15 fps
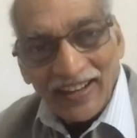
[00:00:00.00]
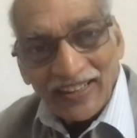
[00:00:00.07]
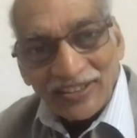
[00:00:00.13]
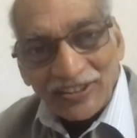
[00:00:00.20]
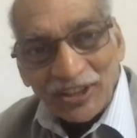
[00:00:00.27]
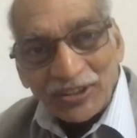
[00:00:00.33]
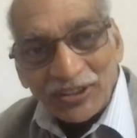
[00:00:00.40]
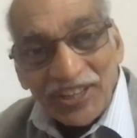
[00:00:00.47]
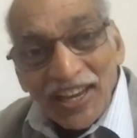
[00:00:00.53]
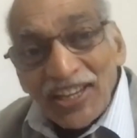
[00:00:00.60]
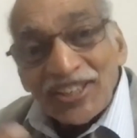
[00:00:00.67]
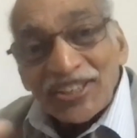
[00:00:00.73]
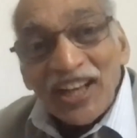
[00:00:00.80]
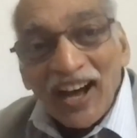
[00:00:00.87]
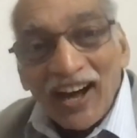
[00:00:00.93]
So
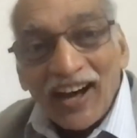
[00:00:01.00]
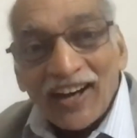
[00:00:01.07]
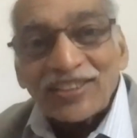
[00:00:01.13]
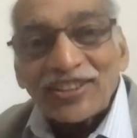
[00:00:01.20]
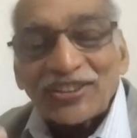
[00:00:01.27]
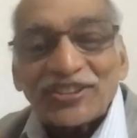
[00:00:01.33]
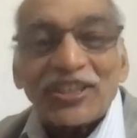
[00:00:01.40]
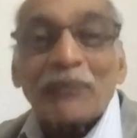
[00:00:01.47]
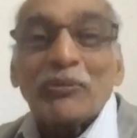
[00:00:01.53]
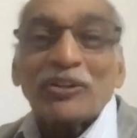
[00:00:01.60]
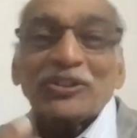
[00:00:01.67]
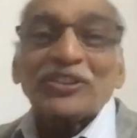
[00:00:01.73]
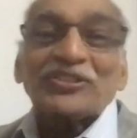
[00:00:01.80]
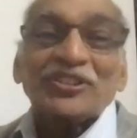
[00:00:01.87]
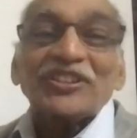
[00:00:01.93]
these are some
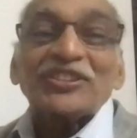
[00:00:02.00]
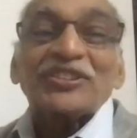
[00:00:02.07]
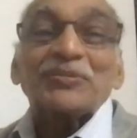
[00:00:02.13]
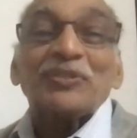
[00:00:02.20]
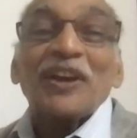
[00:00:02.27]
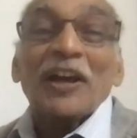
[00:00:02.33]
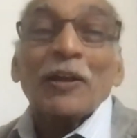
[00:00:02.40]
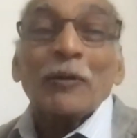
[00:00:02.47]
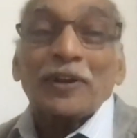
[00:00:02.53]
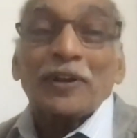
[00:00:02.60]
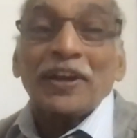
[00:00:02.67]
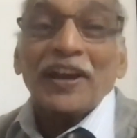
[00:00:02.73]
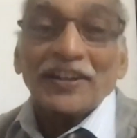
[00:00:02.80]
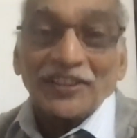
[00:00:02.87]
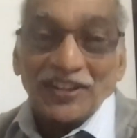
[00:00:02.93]
of the things we are
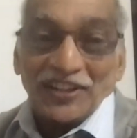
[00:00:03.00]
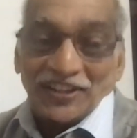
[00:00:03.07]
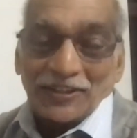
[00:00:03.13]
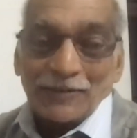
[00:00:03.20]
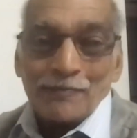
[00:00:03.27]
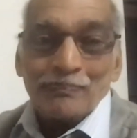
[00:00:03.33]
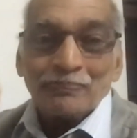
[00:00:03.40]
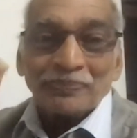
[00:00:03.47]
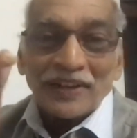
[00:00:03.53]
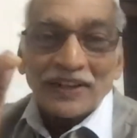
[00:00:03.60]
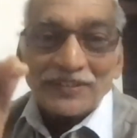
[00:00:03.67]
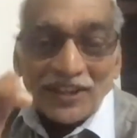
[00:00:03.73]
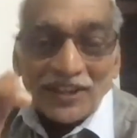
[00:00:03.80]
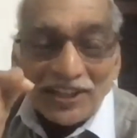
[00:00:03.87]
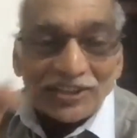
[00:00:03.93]
looking at this.
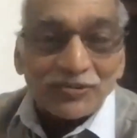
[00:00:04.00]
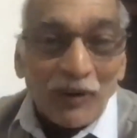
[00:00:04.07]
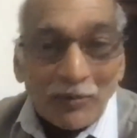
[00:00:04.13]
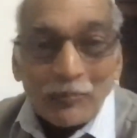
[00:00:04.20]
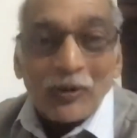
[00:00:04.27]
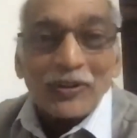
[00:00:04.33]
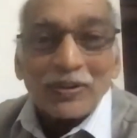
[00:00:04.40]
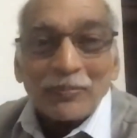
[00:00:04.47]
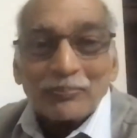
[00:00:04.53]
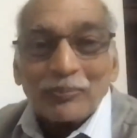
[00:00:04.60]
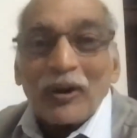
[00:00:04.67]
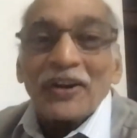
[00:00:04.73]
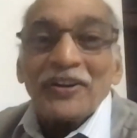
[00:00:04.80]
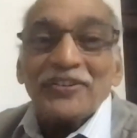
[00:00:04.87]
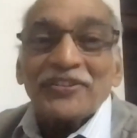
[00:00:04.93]
There is one more
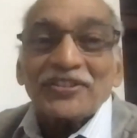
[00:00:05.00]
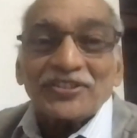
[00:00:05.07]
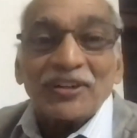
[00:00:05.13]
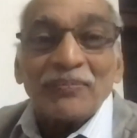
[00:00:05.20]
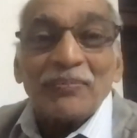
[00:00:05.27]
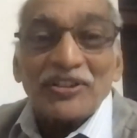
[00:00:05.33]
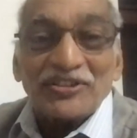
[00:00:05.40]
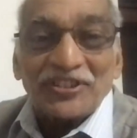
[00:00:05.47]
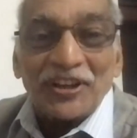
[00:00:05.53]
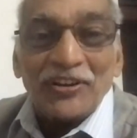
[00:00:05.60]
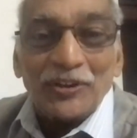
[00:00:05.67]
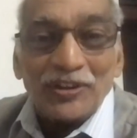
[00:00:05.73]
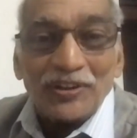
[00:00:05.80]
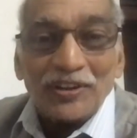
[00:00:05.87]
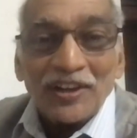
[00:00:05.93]
point
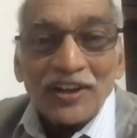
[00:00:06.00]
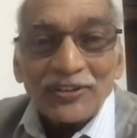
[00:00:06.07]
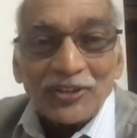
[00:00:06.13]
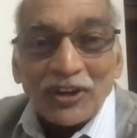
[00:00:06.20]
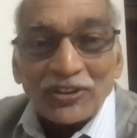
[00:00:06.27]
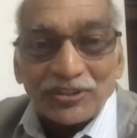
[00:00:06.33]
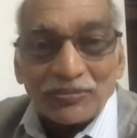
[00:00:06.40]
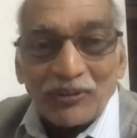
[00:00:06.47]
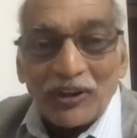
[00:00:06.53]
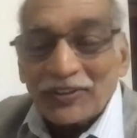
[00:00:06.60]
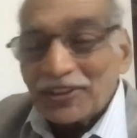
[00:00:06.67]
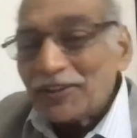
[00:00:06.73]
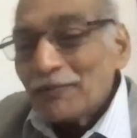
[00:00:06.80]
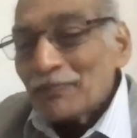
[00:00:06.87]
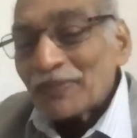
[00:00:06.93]
CBSE talks
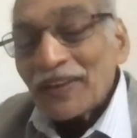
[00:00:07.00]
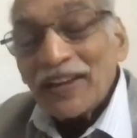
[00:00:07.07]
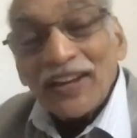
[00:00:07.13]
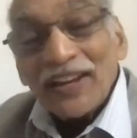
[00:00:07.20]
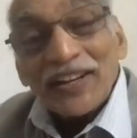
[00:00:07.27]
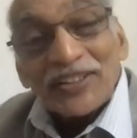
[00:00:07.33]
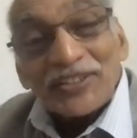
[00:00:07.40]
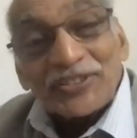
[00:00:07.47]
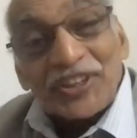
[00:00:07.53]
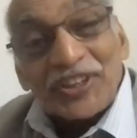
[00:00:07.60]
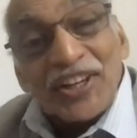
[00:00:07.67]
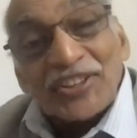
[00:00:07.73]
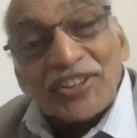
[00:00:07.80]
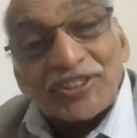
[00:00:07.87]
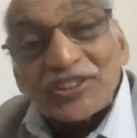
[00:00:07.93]
about it,
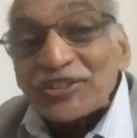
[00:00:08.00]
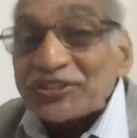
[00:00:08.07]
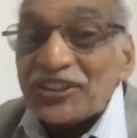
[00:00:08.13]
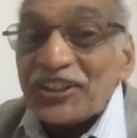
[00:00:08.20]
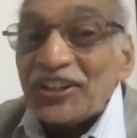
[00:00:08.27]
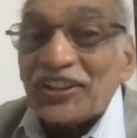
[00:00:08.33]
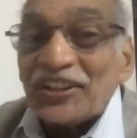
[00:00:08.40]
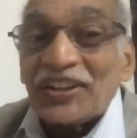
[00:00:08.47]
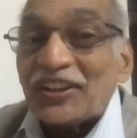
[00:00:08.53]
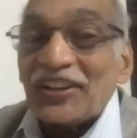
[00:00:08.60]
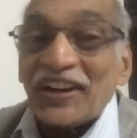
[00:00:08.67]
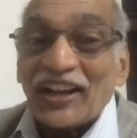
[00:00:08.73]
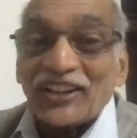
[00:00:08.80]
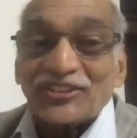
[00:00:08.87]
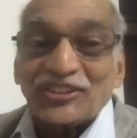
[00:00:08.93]

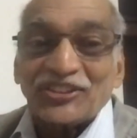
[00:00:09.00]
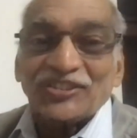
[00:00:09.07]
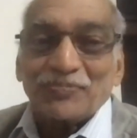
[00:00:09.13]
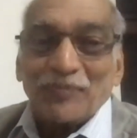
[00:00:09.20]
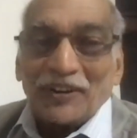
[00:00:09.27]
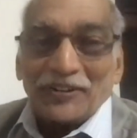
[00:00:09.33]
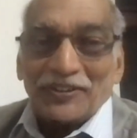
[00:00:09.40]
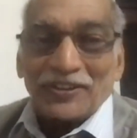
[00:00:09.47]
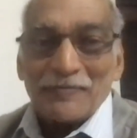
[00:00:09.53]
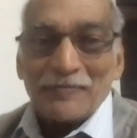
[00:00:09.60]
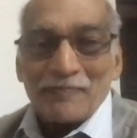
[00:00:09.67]
360-degree assessment.